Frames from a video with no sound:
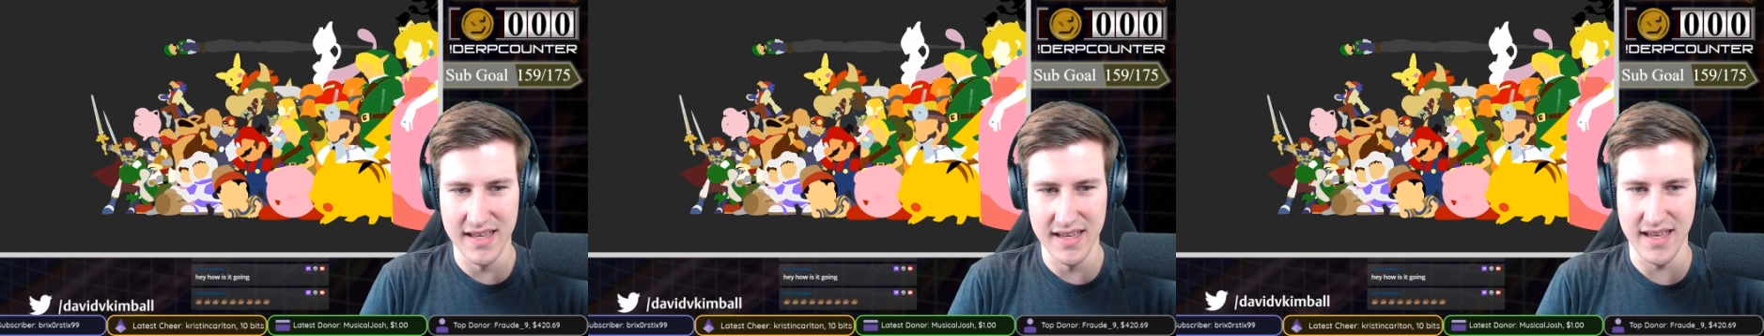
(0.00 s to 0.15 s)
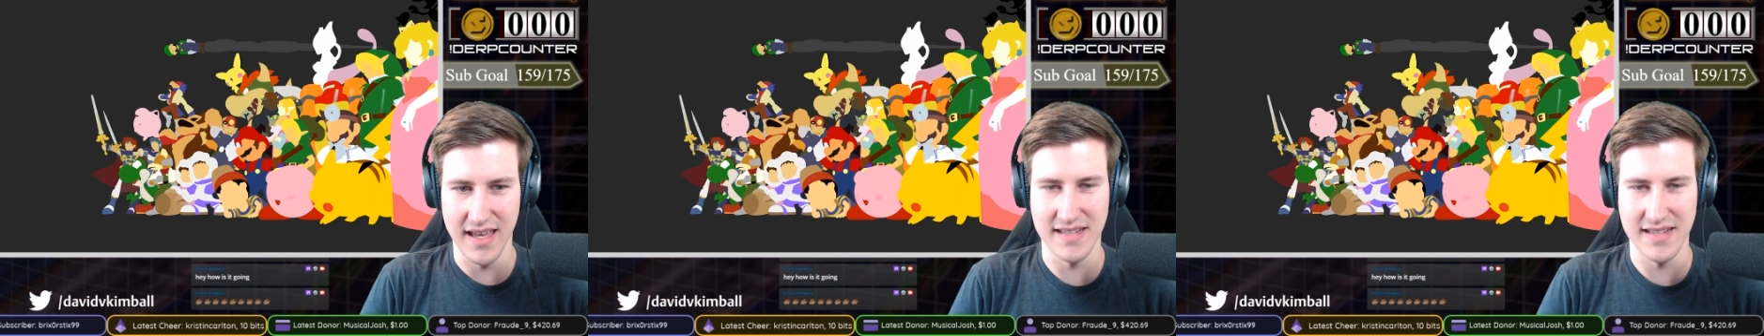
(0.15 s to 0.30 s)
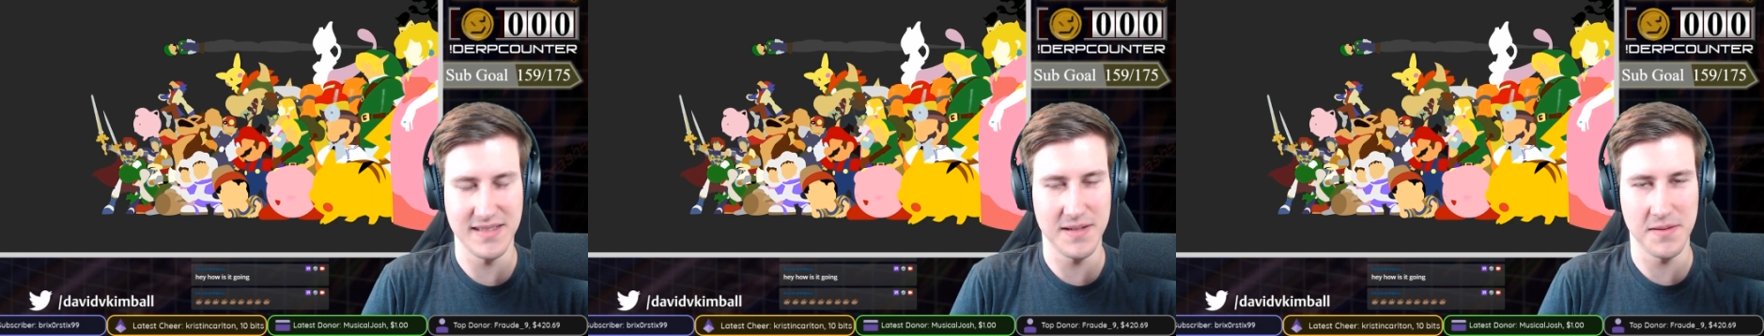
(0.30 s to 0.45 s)

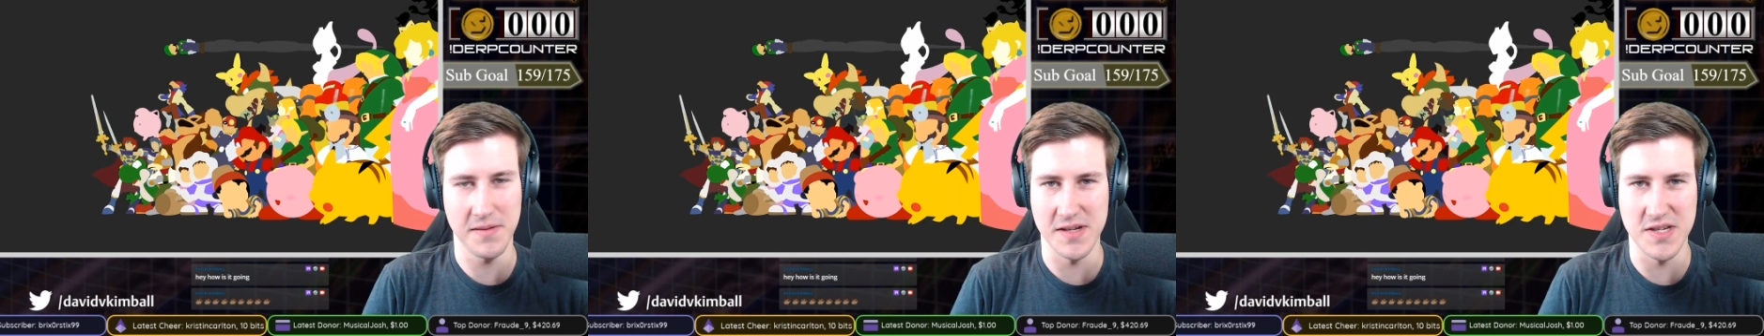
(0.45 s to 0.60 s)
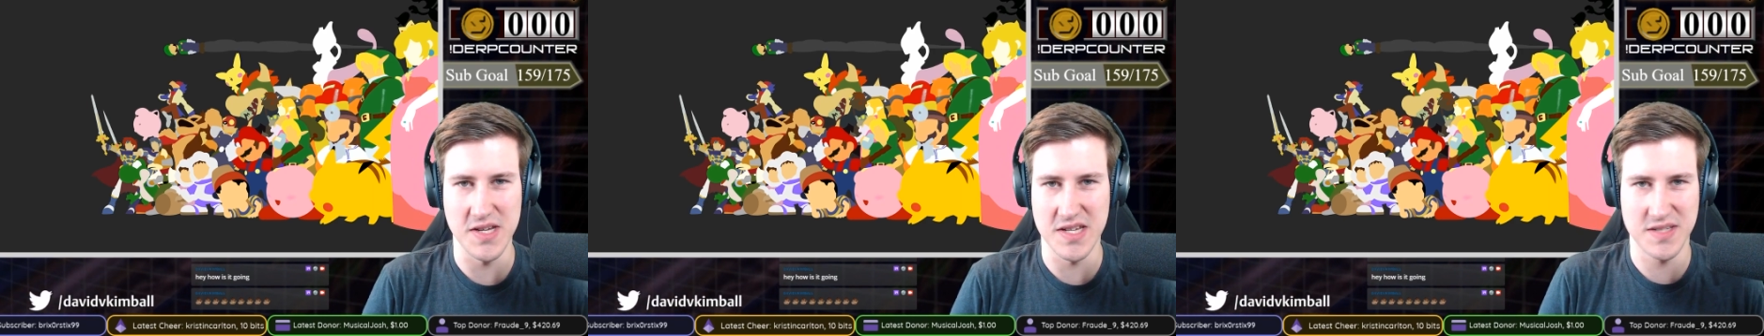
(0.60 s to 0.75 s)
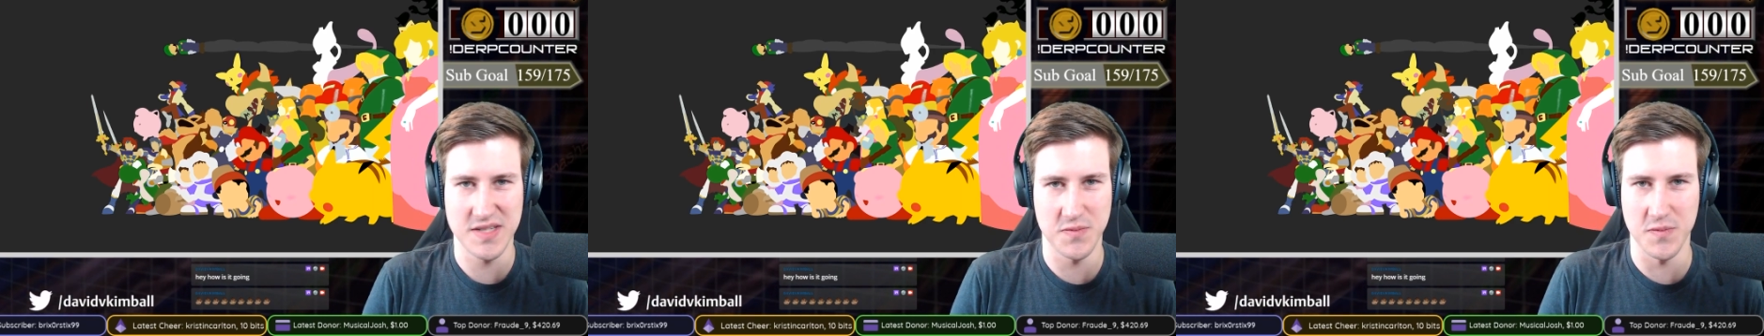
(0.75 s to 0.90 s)
It's literally
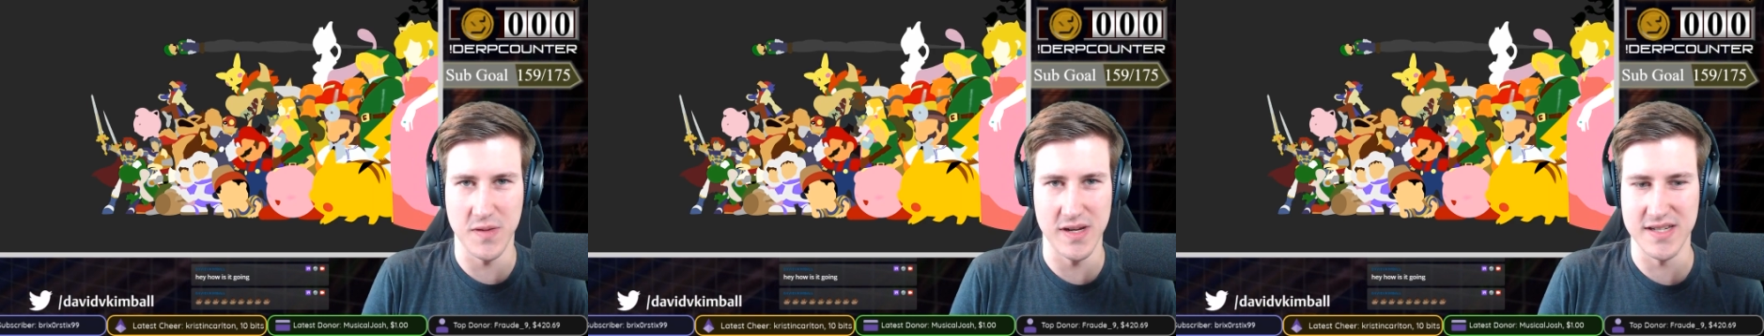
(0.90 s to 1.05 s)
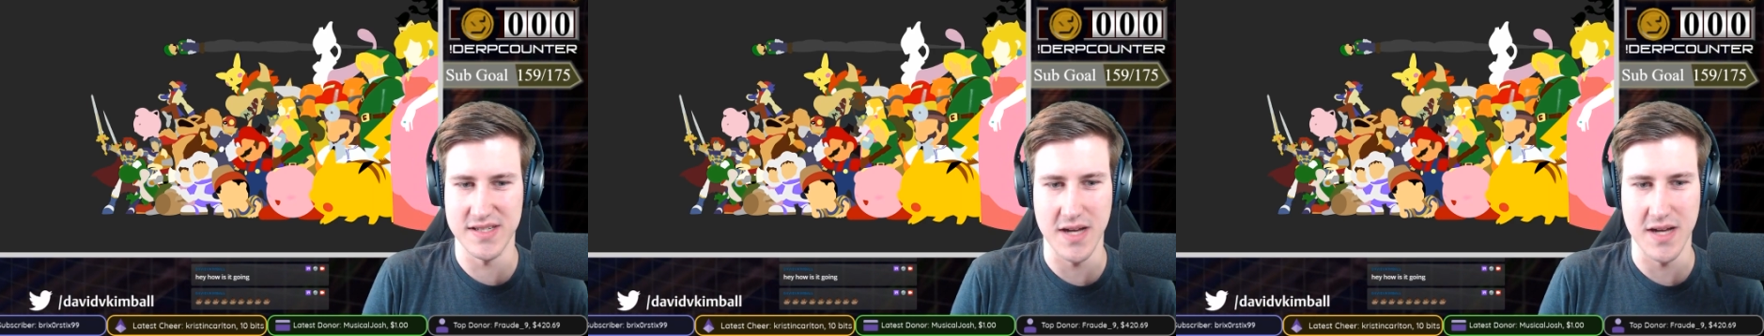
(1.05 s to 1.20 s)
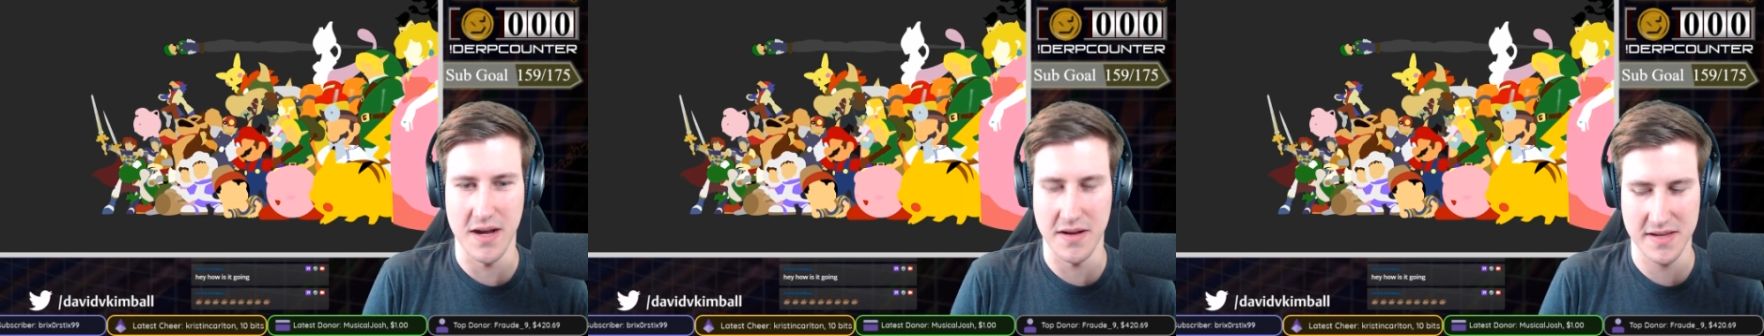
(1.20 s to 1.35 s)
just
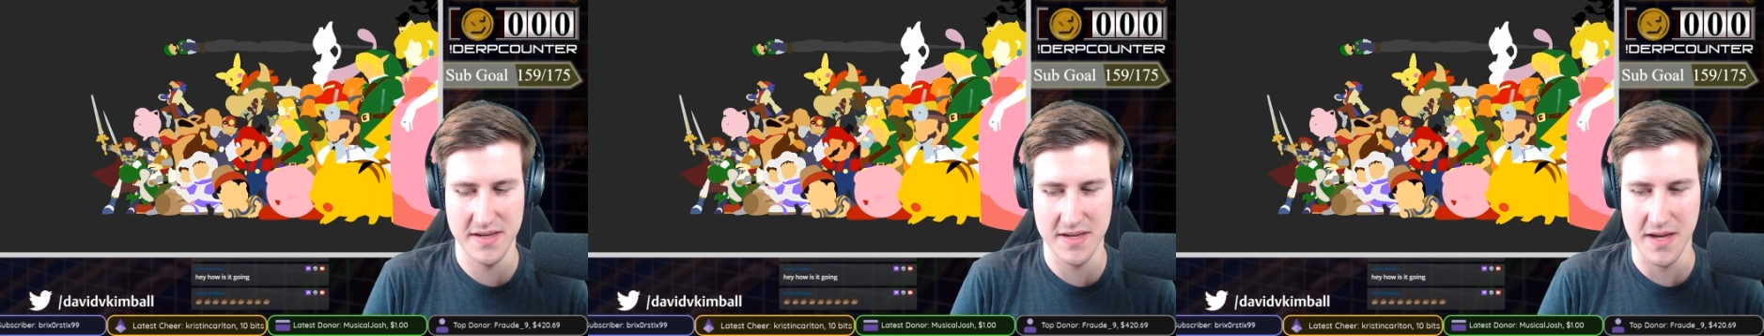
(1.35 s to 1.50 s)
when Donkey